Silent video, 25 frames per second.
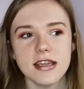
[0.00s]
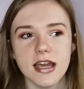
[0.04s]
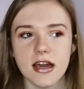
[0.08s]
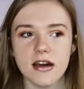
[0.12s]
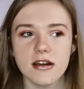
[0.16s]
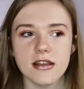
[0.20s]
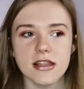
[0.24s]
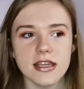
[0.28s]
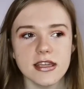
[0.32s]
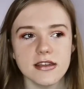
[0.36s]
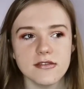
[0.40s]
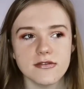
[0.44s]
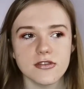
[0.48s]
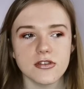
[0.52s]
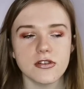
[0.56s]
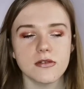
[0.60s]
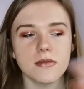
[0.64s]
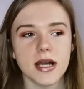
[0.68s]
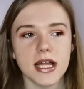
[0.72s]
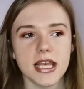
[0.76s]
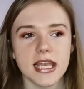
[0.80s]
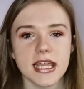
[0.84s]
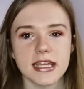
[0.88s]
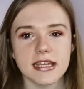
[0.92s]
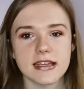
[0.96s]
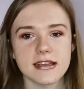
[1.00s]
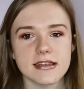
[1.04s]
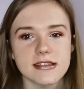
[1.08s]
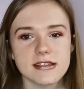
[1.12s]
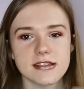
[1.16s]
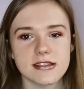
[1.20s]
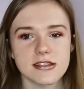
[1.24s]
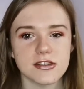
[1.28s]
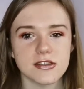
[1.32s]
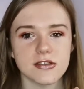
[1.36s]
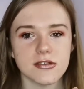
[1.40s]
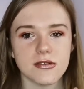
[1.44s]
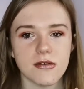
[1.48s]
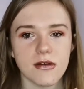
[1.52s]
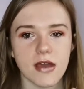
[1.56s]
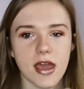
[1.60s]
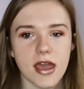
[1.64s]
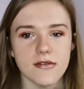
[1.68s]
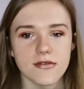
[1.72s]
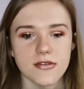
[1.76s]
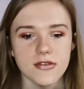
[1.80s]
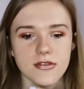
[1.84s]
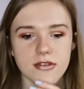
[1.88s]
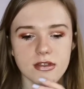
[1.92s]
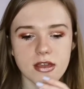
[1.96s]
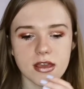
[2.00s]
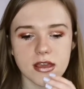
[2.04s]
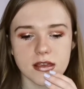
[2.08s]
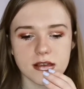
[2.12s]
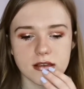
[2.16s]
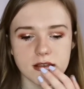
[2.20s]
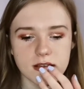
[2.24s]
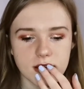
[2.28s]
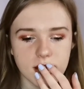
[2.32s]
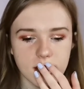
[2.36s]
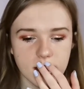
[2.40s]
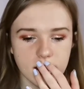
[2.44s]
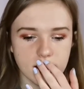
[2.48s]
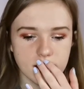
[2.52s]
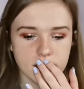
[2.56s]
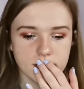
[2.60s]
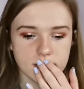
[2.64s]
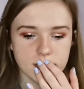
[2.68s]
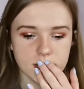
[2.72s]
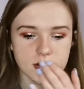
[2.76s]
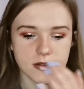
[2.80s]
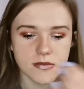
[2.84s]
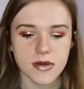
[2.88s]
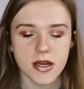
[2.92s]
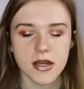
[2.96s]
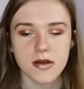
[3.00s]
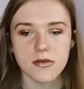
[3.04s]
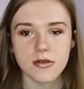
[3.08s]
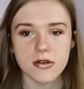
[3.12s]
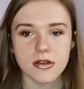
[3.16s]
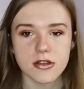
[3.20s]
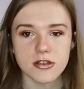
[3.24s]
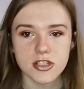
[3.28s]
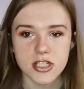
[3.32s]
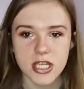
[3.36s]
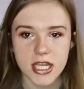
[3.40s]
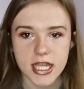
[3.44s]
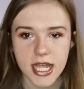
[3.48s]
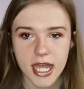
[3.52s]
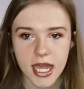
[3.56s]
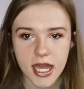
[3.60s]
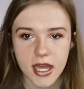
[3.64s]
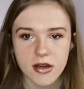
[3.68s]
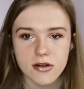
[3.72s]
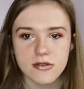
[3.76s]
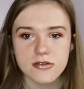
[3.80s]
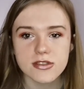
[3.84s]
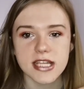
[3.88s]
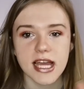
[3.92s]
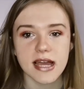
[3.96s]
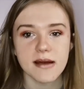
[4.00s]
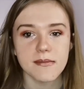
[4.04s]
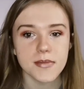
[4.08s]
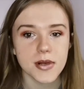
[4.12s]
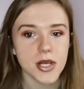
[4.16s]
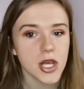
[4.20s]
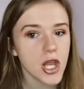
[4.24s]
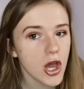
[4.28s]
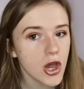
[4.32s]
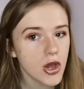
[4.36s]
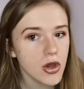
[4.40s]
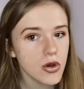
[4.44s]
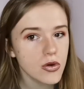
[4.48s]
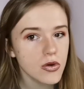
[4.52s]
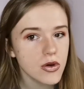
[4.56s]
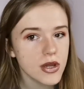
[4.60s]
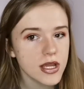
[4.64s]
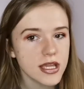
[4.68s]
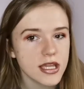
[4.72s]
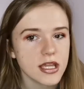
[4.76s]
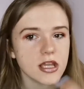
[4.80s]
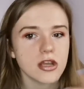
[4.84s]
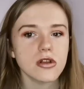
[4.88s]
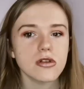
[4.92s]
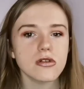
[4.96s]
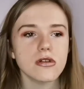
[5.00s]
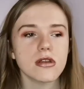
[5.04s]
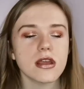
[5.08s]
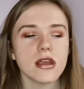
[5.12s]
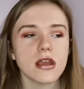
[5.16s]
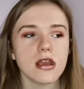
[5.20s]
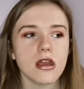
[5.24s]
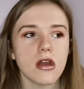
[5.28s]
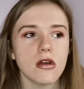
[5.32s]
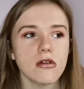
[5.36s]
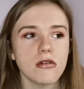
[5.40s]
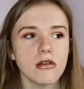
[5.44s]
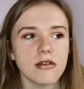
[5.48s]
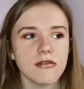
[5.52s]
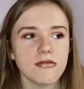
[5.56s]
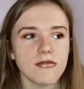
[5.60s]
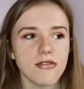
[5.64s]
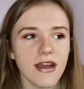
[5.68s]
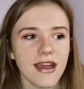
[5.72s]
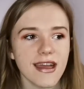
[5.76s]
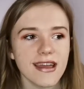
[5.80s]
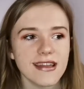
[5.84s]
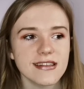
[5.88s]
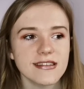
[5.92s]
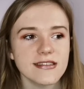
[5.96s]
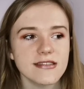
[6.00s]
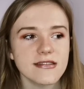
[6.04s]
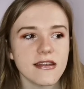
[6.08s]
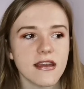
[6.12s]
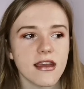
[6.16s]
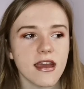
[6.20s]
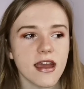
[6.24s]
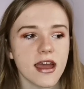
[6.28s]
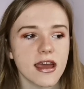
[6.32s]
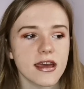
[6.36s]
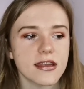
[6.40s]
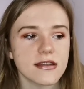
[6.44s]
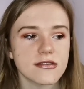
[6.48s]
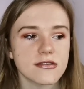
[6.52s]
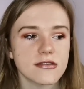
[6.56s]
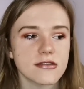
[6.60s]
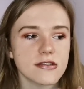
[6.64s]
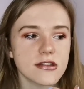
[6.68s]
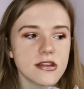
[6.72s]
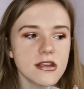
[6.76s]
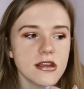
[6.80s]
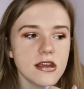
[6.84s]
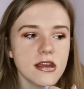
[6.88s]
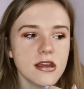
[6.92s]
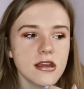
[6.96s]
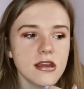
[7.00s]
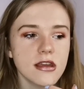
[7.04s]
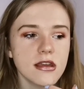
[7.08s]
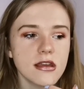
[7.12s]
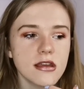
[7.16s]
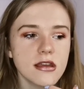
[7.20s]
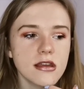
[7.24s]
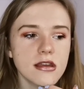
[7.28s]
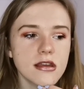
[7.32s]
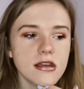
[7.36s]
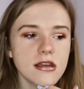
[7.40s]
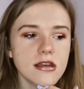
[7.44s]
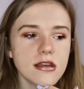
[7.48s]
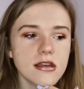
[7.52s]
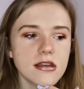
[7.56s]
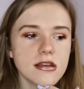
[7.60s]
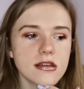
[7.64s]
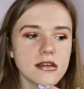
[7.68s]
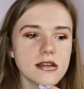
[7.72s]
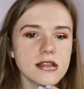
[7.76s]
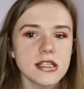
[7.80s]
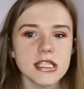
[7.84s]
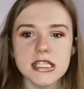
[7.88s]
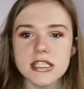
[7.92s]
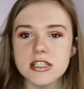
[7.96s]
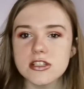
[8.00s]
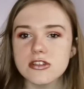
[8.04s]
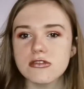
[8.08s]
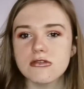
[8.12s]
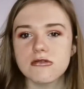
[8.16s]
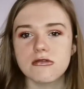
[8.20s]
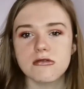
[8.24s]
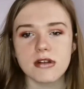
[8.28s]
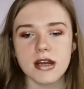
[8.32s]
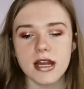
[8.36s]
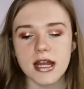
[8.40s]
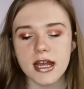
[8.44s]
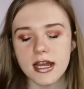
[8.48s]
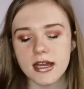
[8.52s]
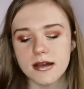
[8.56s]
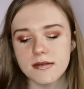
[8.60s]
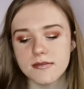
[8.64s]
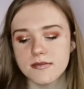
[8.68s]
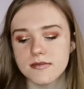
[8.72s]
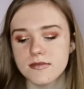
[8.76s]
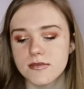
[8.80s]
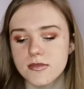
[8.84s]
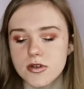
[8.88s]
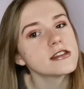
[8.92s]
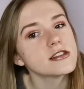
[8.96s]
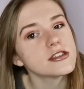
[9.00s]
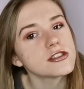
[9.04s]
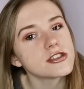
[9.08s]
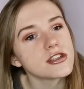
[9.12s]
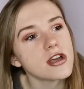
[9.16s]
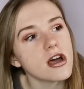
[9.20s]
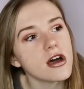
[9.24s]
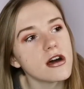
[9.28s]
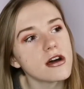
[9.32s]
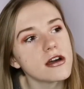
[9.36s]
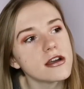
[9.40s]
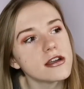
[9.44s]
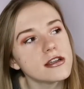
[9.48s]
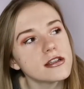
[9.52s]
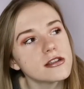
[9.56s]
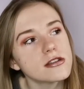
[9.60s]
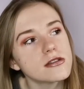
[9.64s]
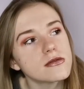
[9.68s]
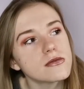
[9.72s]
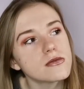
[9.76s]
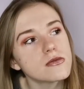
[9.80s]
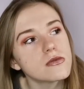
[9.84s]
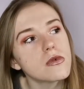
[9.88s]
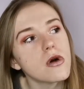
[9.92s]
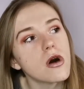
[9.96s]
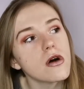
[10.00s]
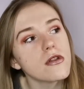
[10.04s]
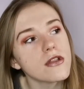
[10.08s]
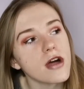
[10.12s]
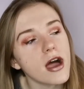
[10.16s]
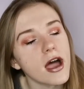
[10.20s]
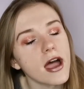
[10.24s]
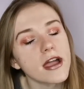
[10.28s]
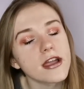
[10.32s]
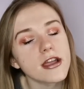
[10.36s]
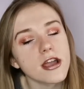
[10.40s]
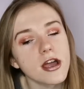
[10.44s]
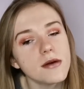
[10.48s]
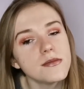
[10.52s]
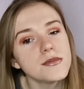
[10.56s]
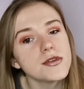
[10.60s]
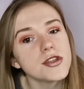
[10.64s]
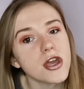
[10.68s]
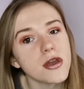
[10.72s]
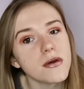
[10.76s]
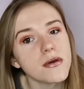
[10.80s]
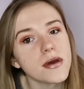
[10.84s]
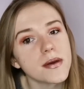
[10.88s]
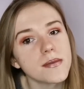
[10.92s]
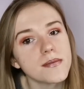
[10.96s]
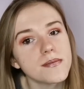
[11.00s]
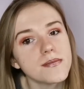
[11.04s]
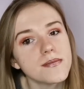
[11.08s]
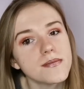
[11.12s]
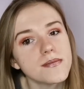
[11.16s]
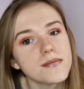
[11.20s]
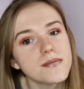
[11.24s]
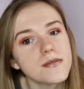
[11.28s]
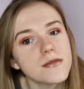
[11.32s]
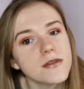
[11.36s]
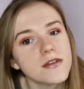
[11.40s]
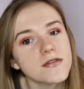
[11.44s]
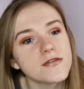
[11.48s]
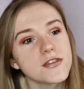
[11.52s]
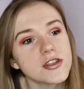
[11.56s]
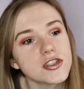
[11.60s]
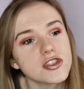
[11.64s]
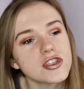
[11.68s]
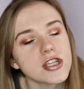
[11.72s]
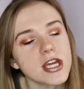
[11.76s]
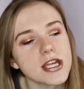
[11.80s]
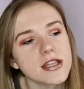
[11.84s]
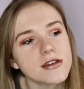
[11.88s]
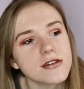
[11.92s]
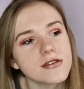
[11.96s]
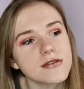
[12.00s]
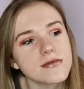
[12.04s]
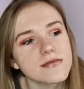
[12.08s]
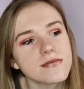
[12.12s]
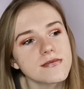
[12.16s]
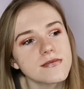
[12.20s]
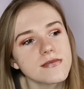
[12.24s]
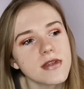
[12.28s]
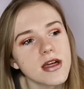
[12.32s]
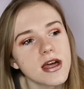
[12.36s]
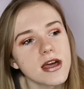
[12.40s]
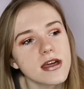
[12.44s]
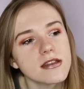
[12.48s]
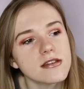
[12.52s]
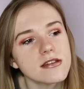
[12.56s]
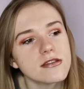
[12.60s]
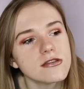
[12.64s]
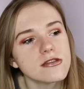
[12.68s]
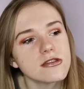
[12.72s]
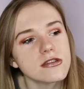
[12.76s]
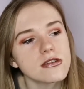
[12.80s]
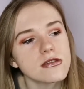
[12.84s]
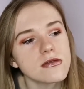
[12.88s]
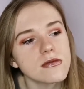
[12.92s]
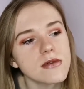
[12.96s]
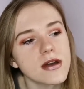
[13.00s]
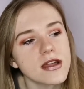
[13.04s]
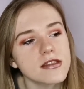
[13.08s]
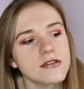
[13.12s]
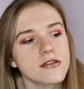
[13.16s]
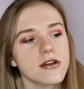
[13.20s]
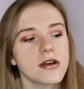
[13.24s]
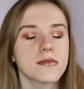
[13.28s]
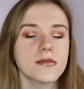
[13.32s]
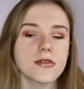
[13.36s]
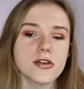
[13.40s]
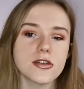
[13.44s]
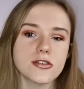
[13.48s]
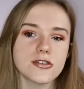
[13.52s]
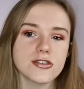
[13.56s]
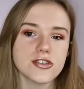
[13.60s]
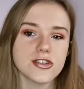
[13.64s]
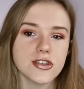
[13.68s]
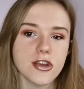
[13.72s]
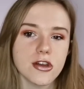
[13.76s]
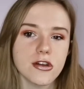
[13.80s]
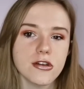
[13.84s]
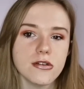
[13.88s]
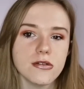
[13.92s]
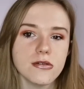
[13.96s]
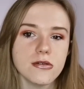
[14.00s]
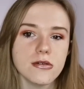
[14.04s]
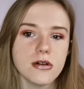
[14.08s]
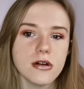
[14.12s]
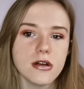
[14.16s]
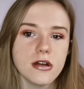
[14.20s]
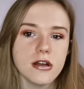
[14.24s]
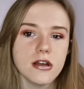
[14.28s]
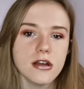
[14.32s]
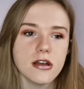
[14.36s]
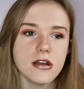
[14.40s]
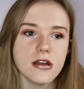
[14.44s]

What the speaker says: Yeah, I'll leave all my links to everything that you might want to check out down below, including OnlyFans and Instagram. I decide what the heck I'm doing with the channel and whether I'm going to show